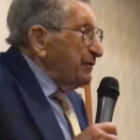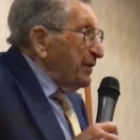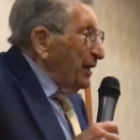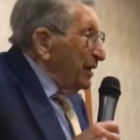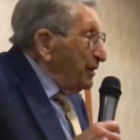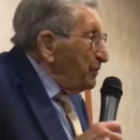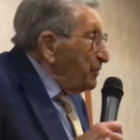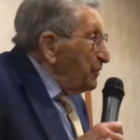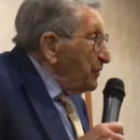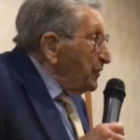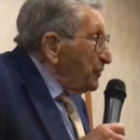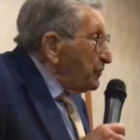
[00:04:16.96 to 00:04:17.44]

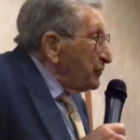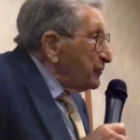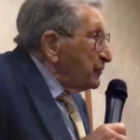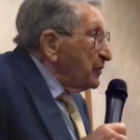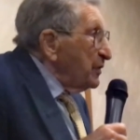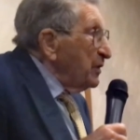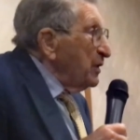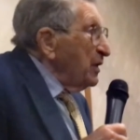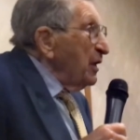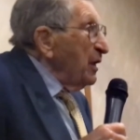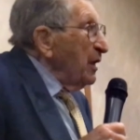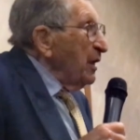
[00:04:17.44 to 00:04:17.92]
tell you this
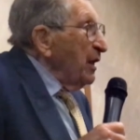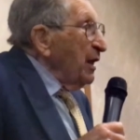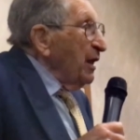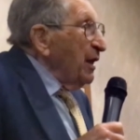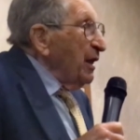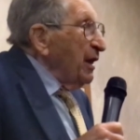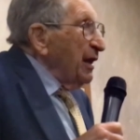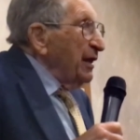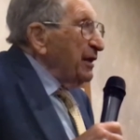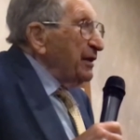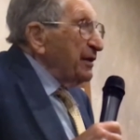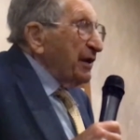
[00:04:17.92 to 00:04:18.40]

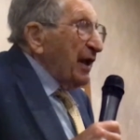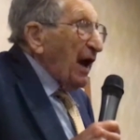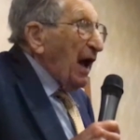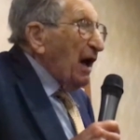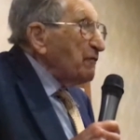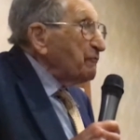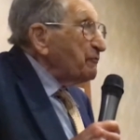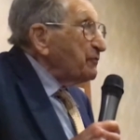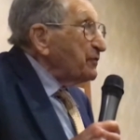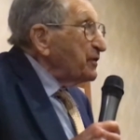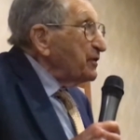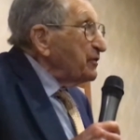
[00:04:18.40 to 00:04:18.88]
in
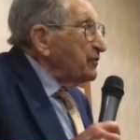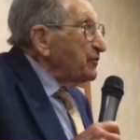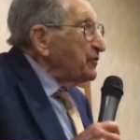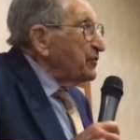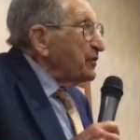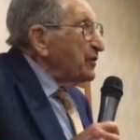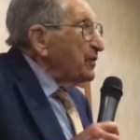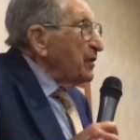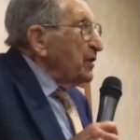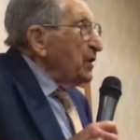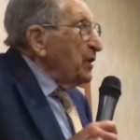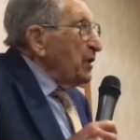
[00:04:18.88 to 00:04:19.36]

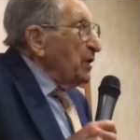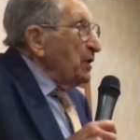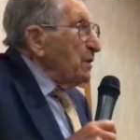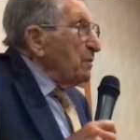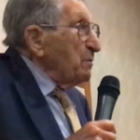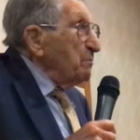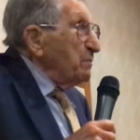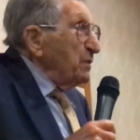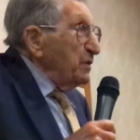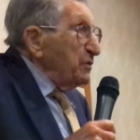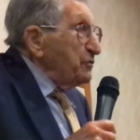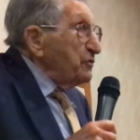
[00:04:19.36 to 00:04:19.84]
confidence,
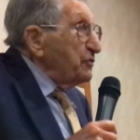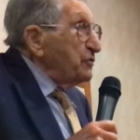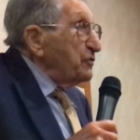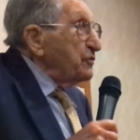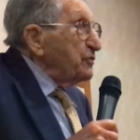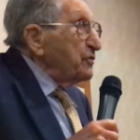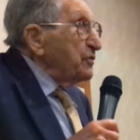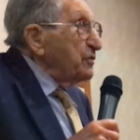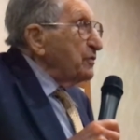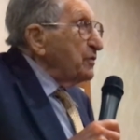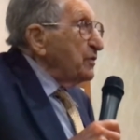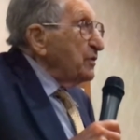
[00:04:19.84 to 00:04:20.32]

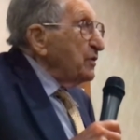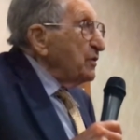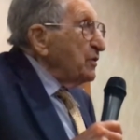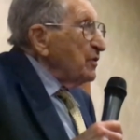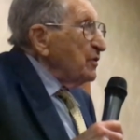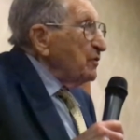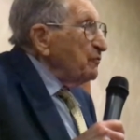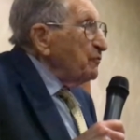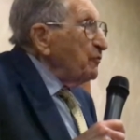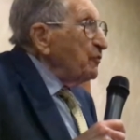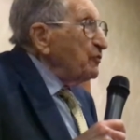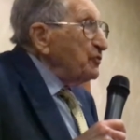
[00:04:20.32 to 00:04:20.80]
Mrs.
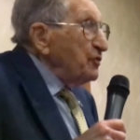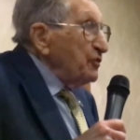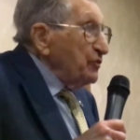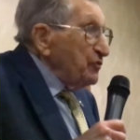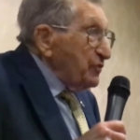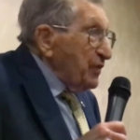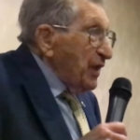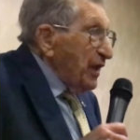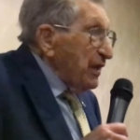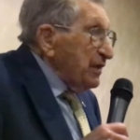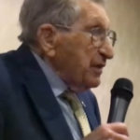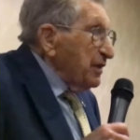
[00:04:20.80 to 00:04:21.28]

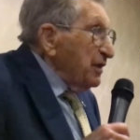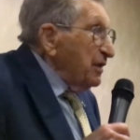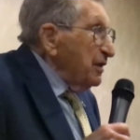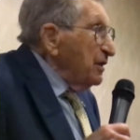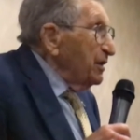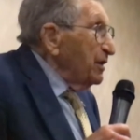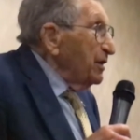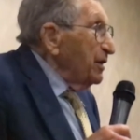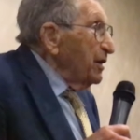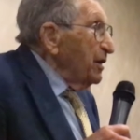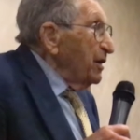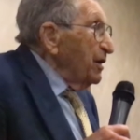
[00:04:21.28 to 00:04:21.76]
Fujisaki
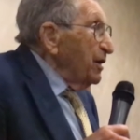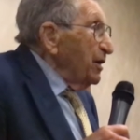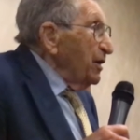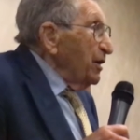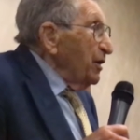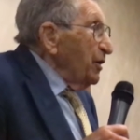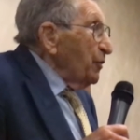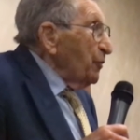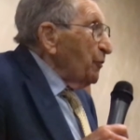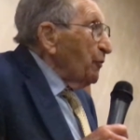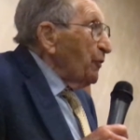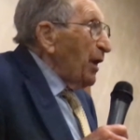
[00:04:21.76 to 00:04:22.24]

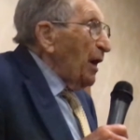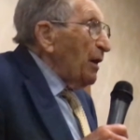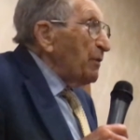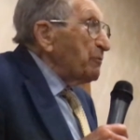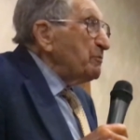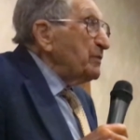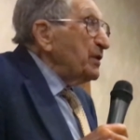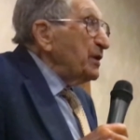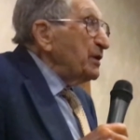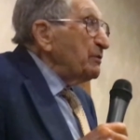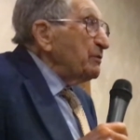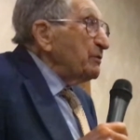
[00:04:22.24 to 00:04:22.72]

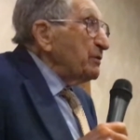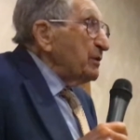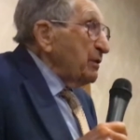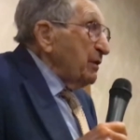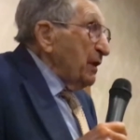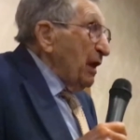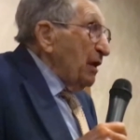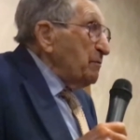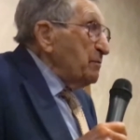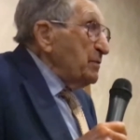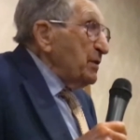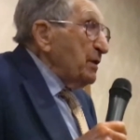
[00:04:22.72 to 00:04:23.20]
grabbed me and
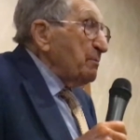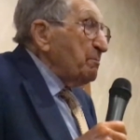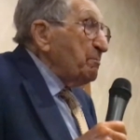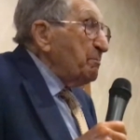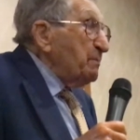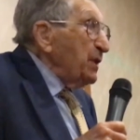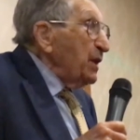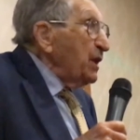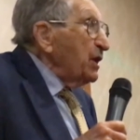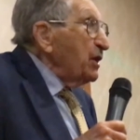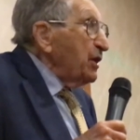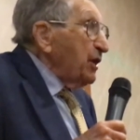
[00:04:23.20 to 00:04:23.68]
gave me a
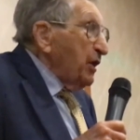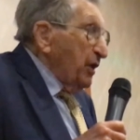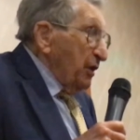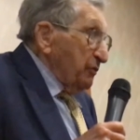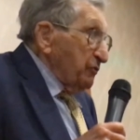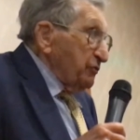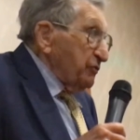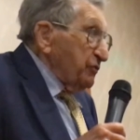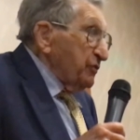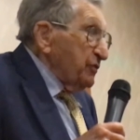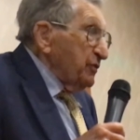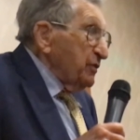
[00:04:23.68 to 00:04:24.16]
big
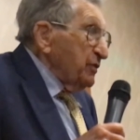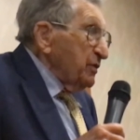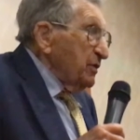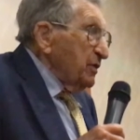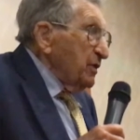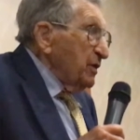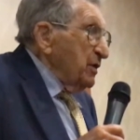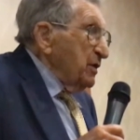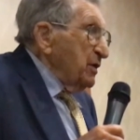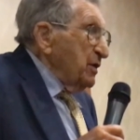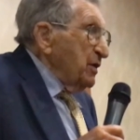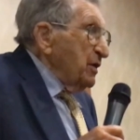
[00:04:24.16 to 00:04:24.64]
kiss.
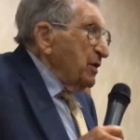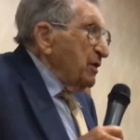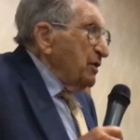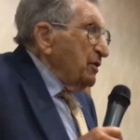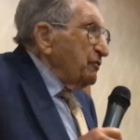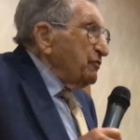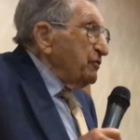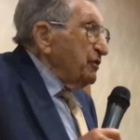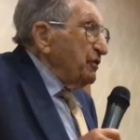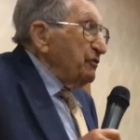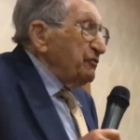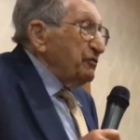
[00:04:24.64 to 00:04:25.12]

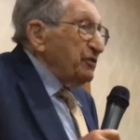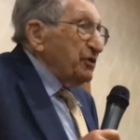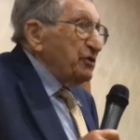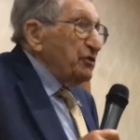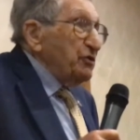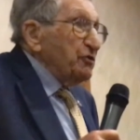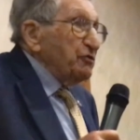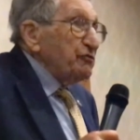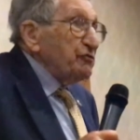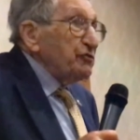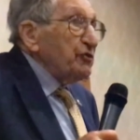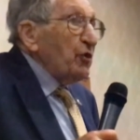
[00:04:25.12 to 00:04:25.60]
She said,
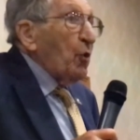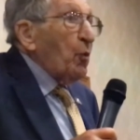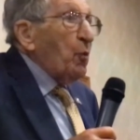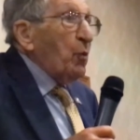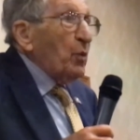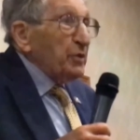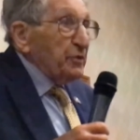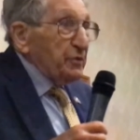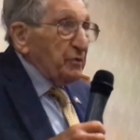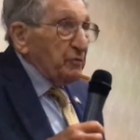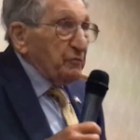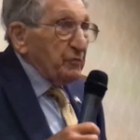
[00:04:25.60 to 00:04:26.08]
"You're so
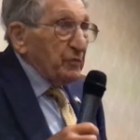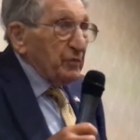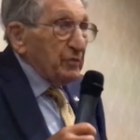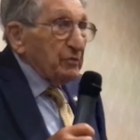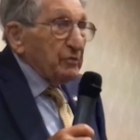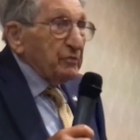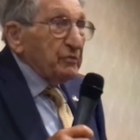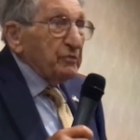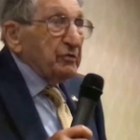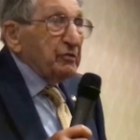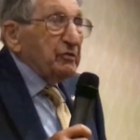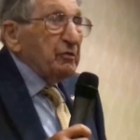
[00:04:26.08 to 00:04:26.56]
wonderful
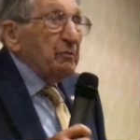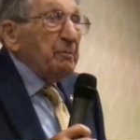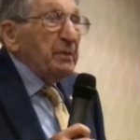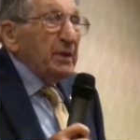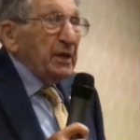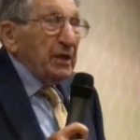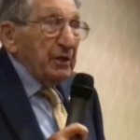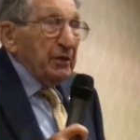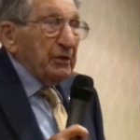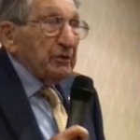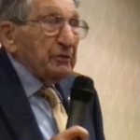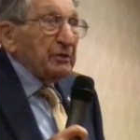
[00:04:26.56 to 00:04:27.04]
to
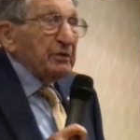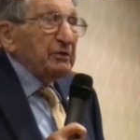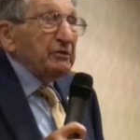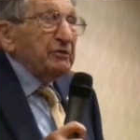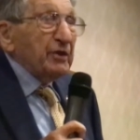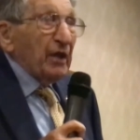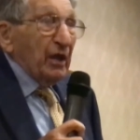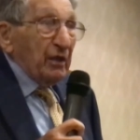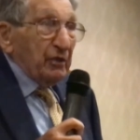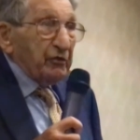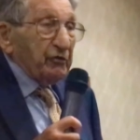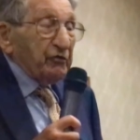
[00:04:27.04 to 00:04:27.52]
be here and
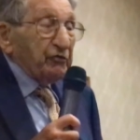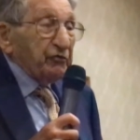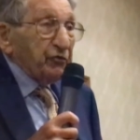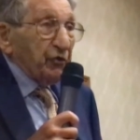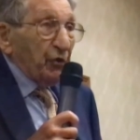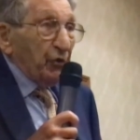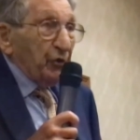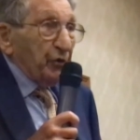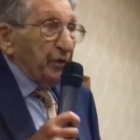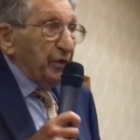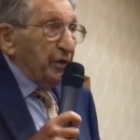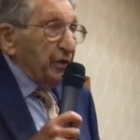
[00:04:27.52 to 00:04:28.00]
tell the
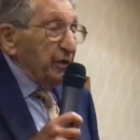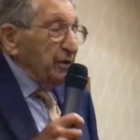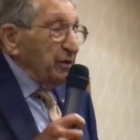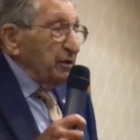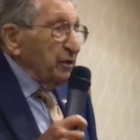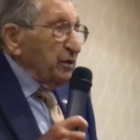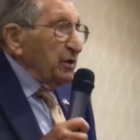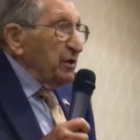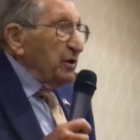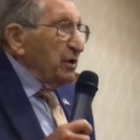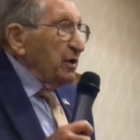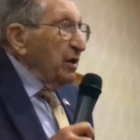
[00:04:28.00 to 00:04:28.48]
story."
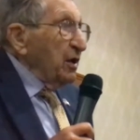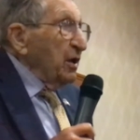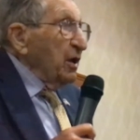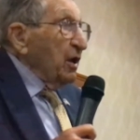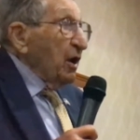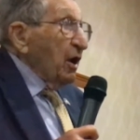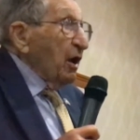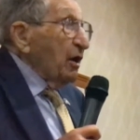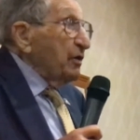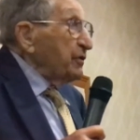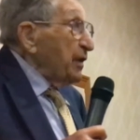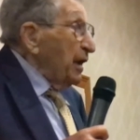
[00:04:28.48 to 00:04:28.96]

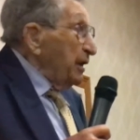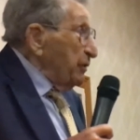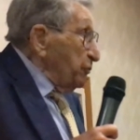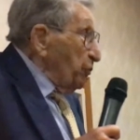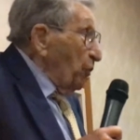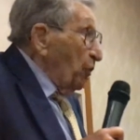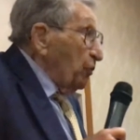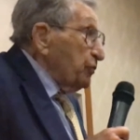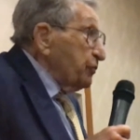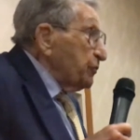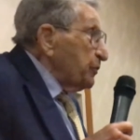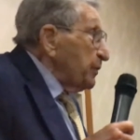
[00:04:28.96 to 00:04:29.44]
And I
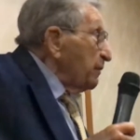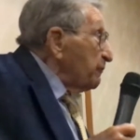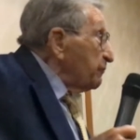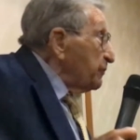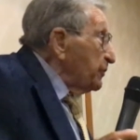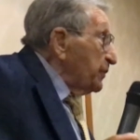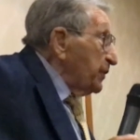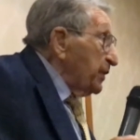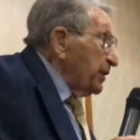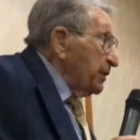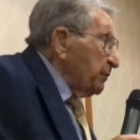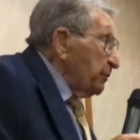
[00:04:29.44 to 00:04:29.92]
told her
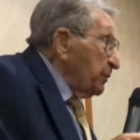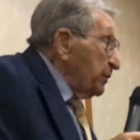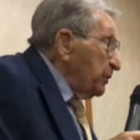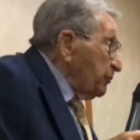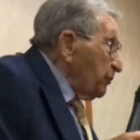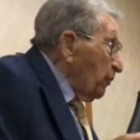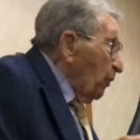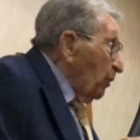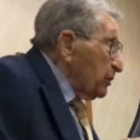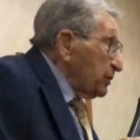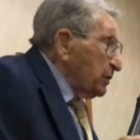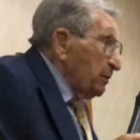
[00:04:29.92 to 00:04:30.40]
everything we
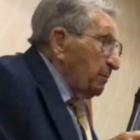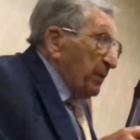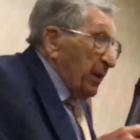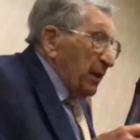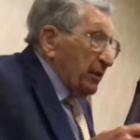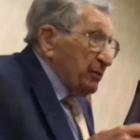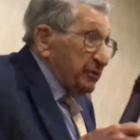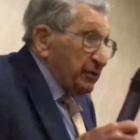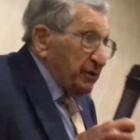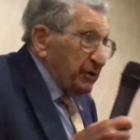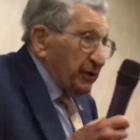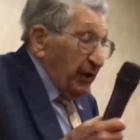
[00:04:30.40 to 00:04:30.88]
talked
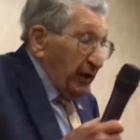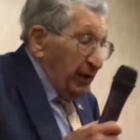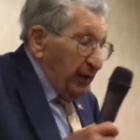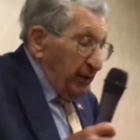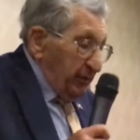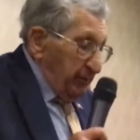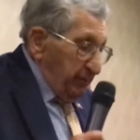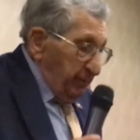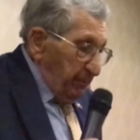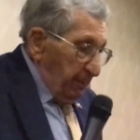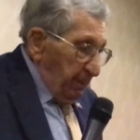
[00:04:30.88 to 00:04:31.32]
about today.